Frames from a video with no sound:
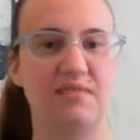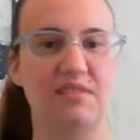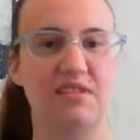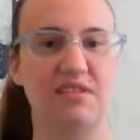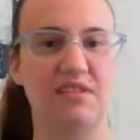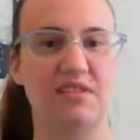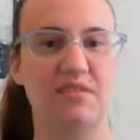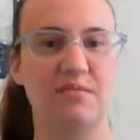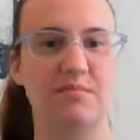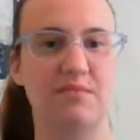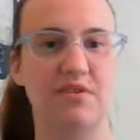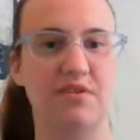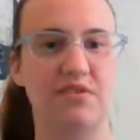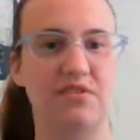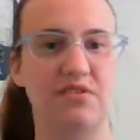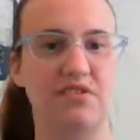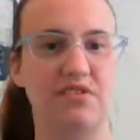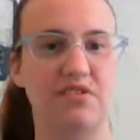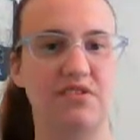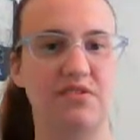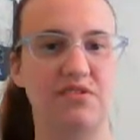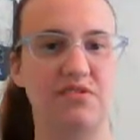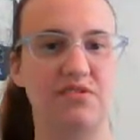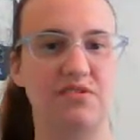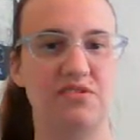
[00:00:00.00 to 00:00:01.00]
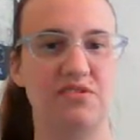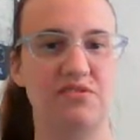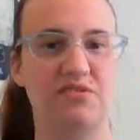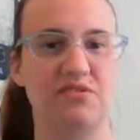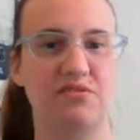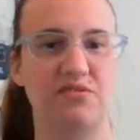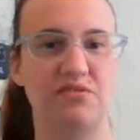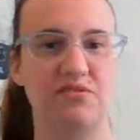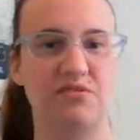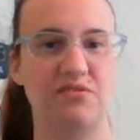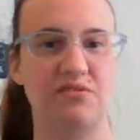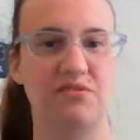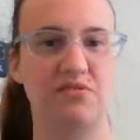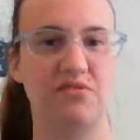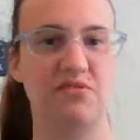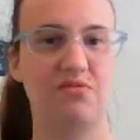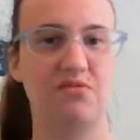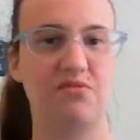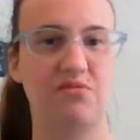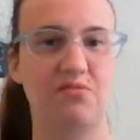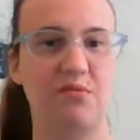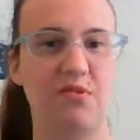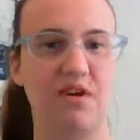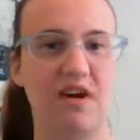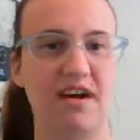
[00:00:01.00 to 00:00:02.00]
the book goes through
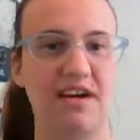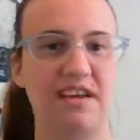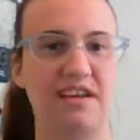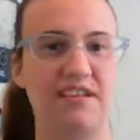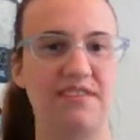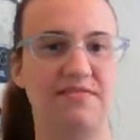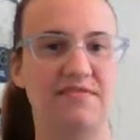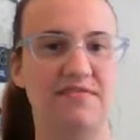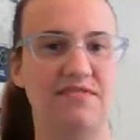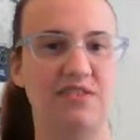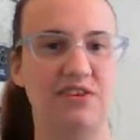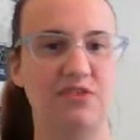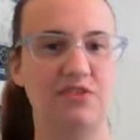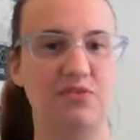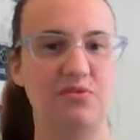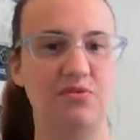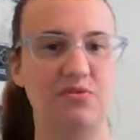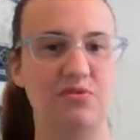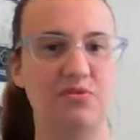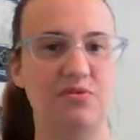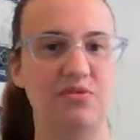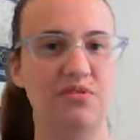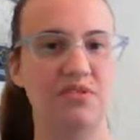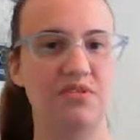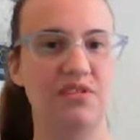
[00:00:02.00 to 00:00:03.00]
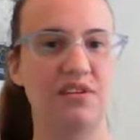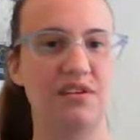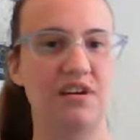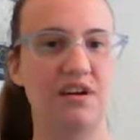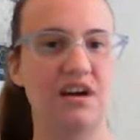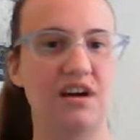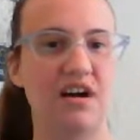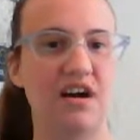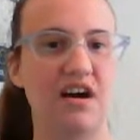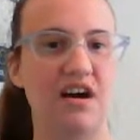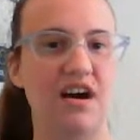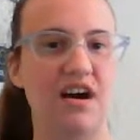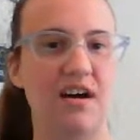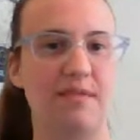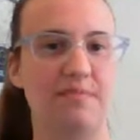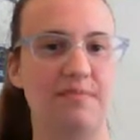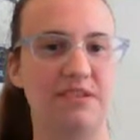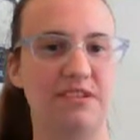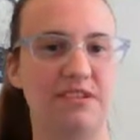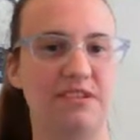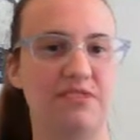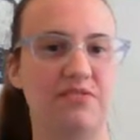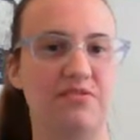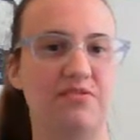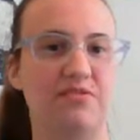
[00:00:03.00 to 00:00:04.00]
quite a few
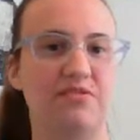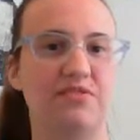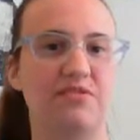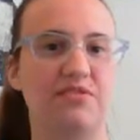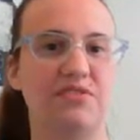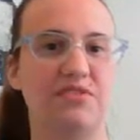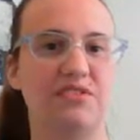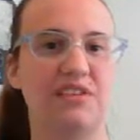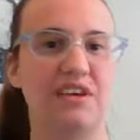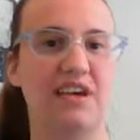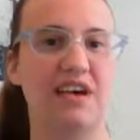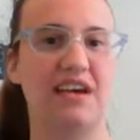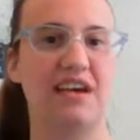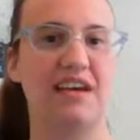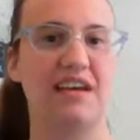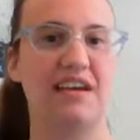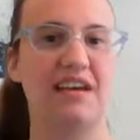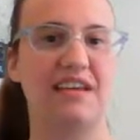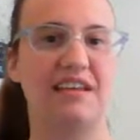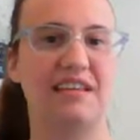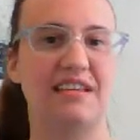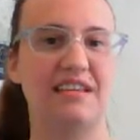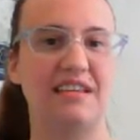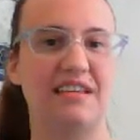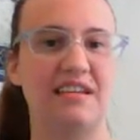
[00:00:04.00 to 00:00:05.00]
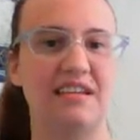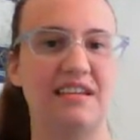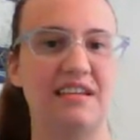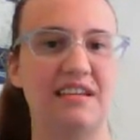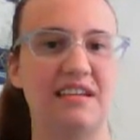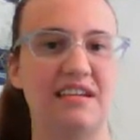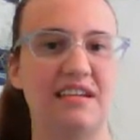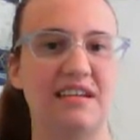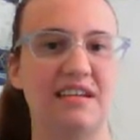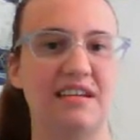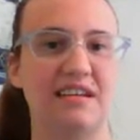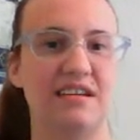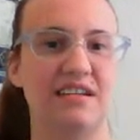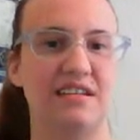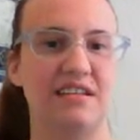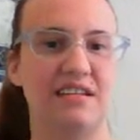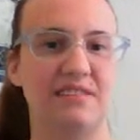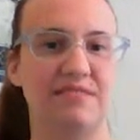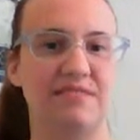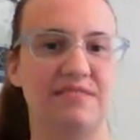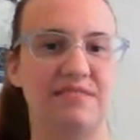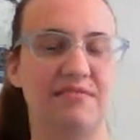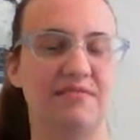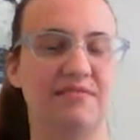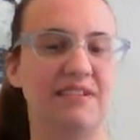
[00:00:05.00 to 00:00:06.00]
obstacles and
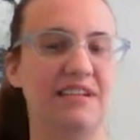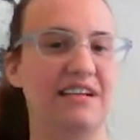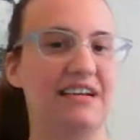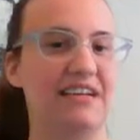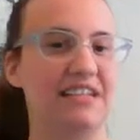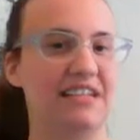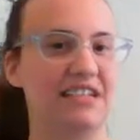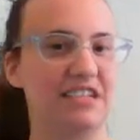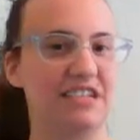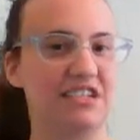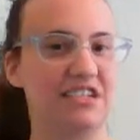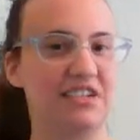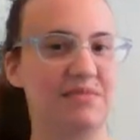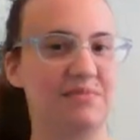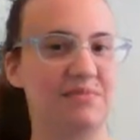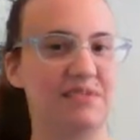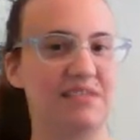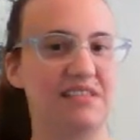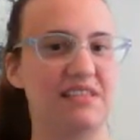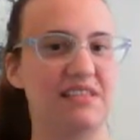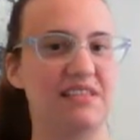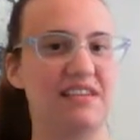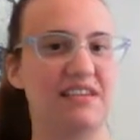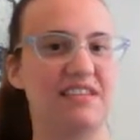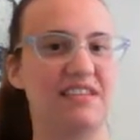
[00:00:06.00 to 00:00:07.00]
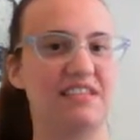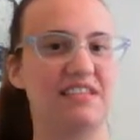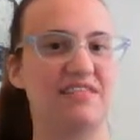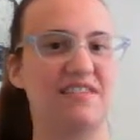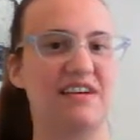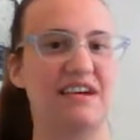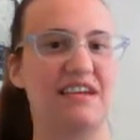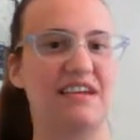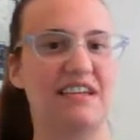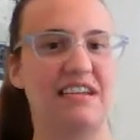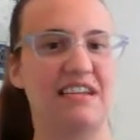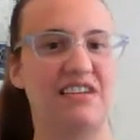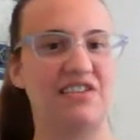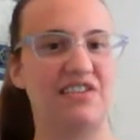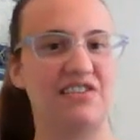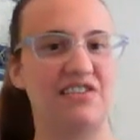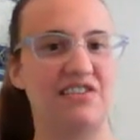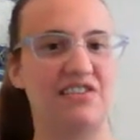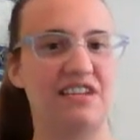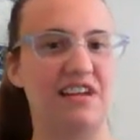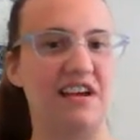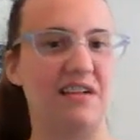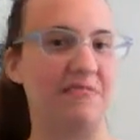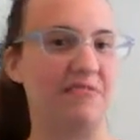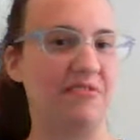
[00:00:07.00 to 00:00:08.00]
different relationships and things of that nature that
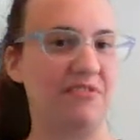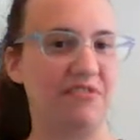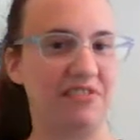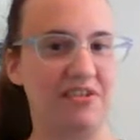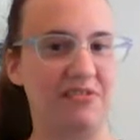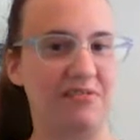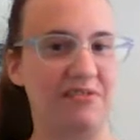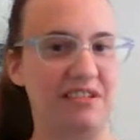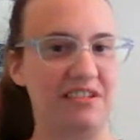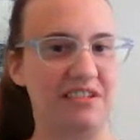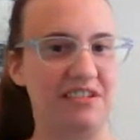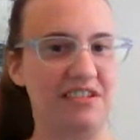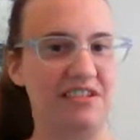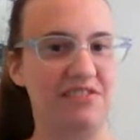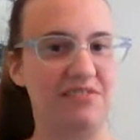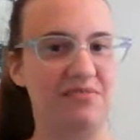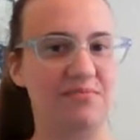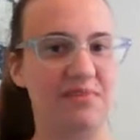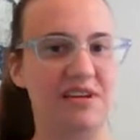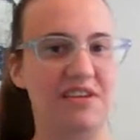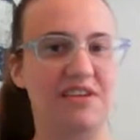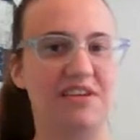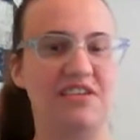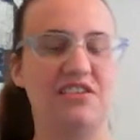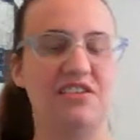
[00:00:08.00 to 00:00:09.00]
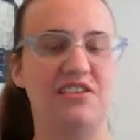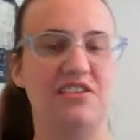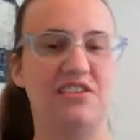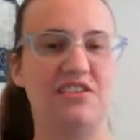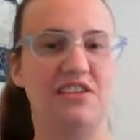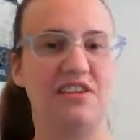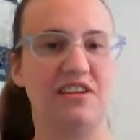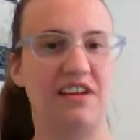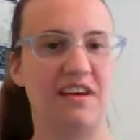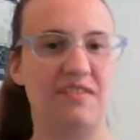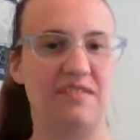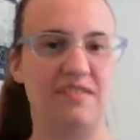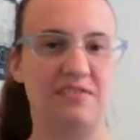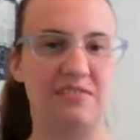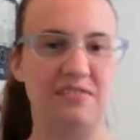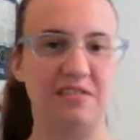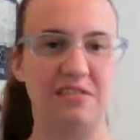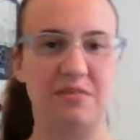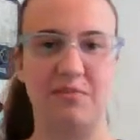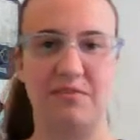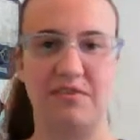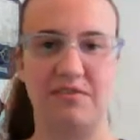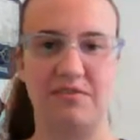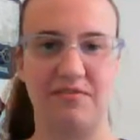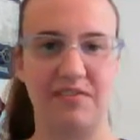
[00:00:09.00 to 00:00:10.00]
I won't go into because you're going to have to read the
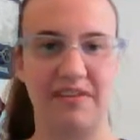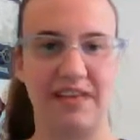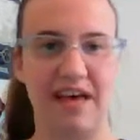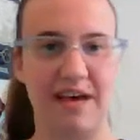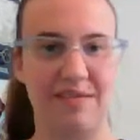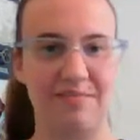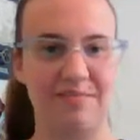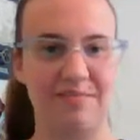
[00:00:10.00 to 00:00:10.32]
book for that.